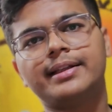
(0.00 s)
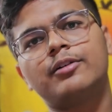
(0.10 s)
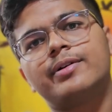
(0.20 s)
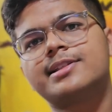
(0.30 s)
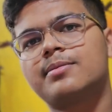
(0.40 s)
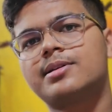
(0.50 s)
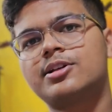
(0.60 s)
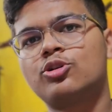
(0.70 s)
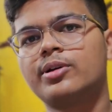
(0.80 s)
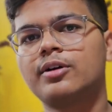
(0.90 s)
that one
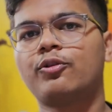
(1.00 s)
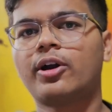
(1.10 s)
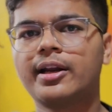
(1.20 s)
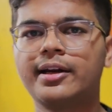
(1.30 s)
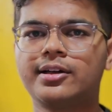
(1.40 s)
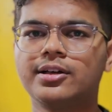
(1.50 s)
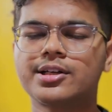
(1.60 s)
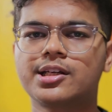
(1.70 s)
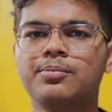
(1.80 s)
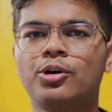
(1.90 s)
semester doing a foreign
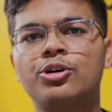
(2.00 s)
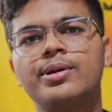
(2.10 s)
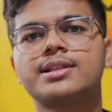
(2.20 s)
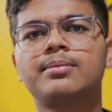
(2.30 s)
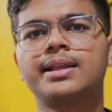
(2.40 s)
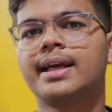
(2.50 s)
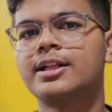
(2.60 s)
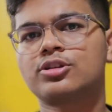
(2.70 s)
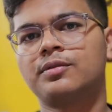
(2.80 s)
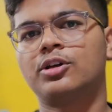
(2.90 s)
internship or doing something
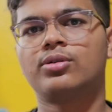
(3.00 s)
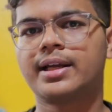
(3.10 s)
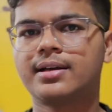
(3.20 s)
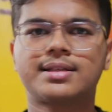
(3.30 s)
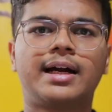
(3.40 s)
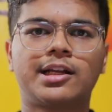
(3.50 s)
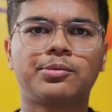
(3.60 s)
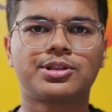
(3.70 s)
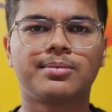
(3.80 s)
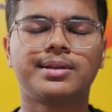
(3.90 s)
else of their own, like a startup
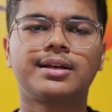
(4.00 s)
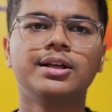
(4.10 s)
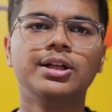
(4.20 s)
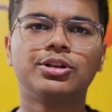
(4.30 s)
or something.